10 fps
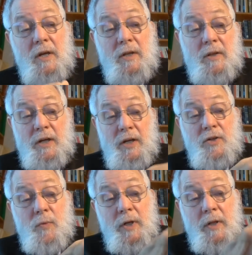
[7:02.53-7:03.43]
that
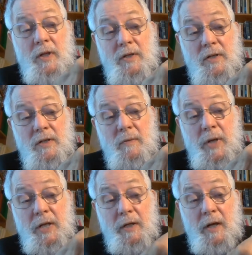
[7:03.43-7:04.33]
each one of these is a
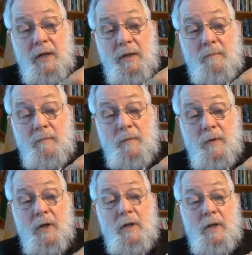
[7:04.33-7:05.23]
pentagon,
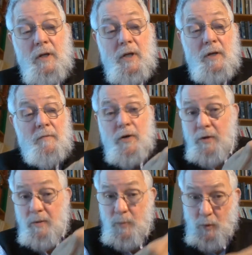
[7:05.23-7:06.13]
right? And
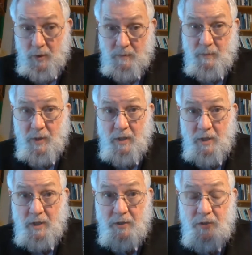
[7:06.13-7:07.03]
very important
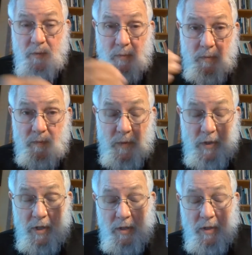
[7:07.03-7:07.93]
because
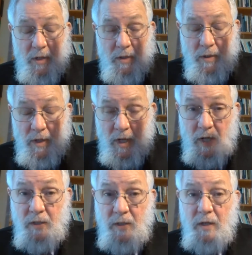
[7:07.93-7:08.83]
they're
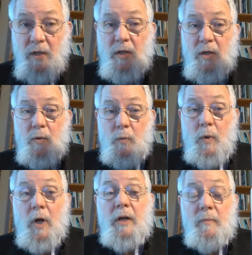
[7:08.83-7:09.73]
not
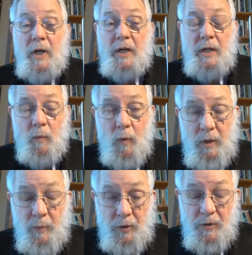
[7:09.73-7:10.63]
run by any
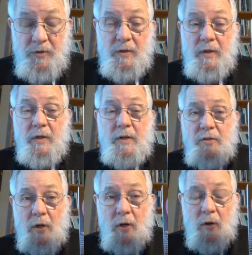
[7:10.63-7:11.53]
one person. It's
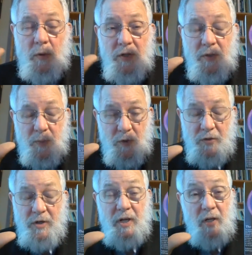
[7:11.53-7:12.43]
always a
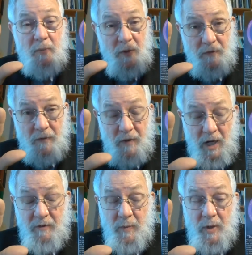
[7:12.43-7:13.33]
presidium of
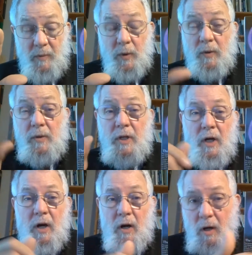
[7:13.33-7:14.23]
5 people,
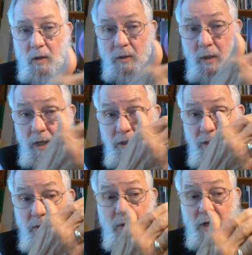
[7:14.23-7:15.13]
all
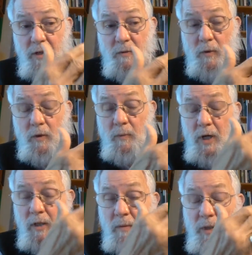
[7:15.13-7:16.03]
elected by the World
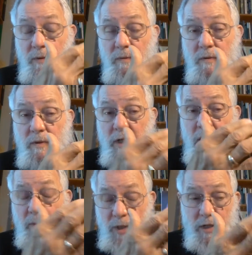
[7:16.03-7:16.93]
Parliament,
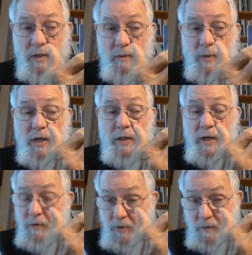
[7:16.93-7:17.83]
nominated by the
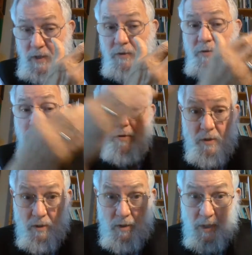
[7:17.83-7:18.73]
House of Councillors
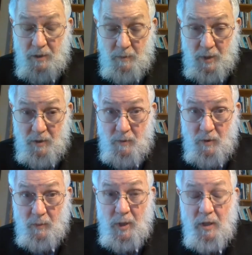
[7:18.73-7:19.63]
and elected by the
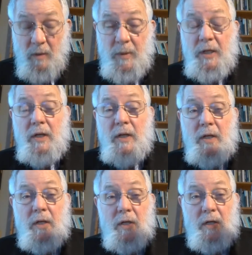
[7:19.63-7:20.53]
World Parliament.
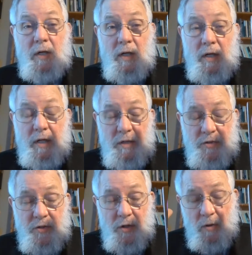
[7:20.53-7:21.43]

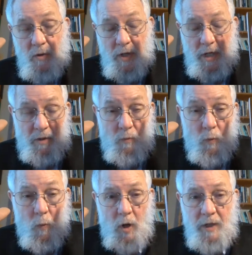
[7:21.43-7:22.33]

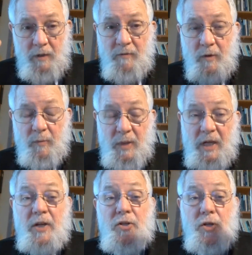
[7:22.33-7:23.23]
And 1 from
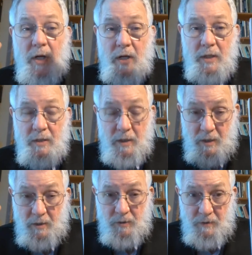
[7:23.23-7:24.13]
each
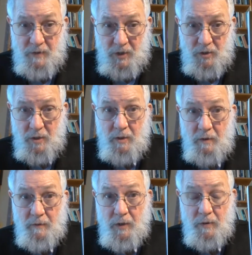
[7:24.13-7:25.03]
continental division
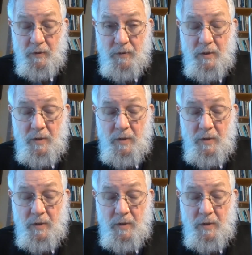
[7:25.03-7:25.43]
of the earth.